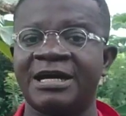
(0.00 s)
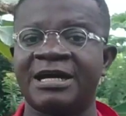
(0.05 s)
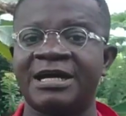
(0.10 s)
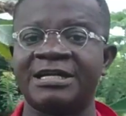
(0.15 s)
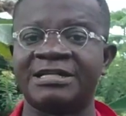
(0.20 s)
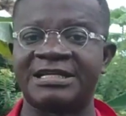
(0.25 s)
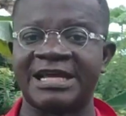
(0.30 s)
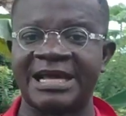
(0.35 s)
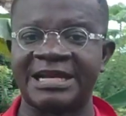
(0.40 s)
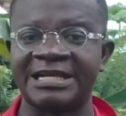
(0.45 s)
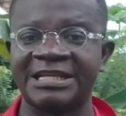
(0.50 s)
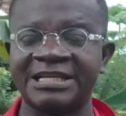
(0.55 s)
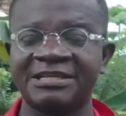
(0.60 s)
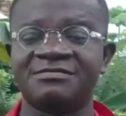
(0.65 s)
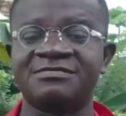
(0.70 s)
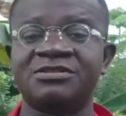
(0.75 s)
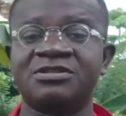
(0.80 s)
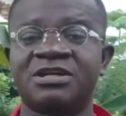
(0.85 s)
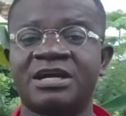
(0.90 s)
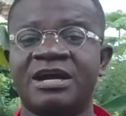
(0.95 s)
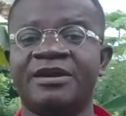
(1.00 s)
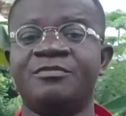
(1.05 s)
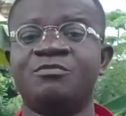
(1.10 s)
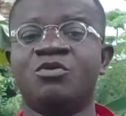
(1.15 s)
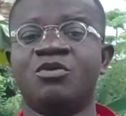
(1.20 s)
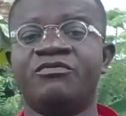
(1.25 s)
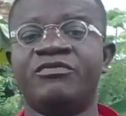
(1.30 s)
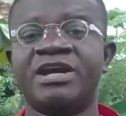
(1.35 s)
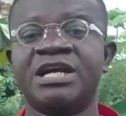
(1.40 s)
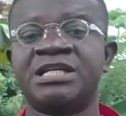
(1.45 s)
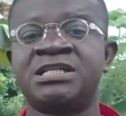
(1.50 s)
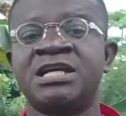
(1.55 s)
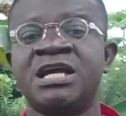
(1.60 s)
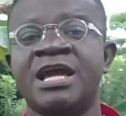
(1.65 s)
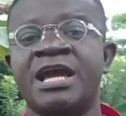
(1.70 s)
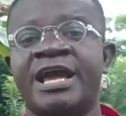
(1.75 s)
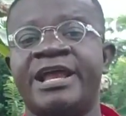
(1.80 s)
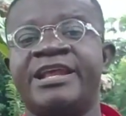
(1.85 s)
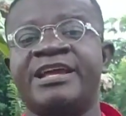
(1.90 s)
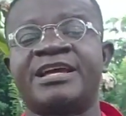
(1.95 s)
dead leaf. You can remove it,
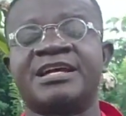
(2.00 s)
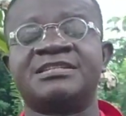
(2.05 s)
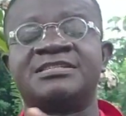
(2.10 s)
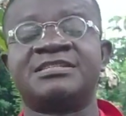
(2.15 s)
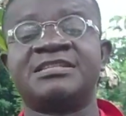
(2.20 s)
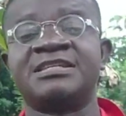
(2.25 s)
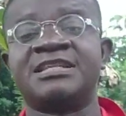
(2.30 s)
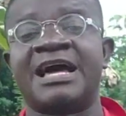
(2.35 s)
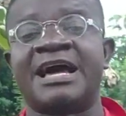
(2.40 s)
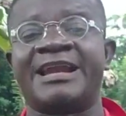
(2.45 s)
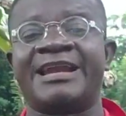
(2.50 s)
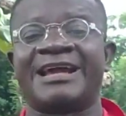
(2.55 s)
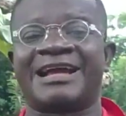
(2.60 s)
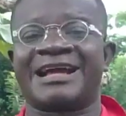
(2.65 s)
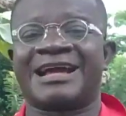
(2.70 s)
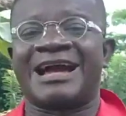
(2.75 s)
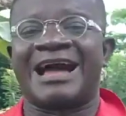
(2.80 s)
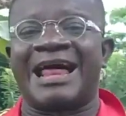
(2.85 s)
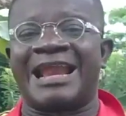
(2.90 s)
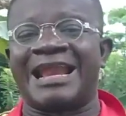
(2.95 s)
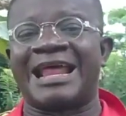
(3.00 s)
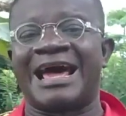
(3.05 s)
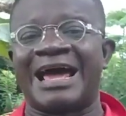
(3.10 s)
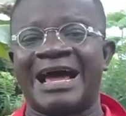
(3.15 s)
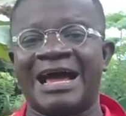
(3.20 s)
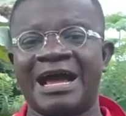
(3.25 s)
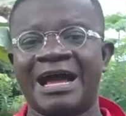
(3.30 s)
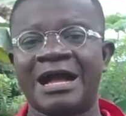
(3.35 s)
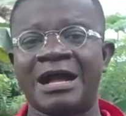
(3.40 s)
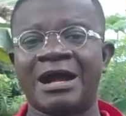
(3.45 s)
and you can see that the color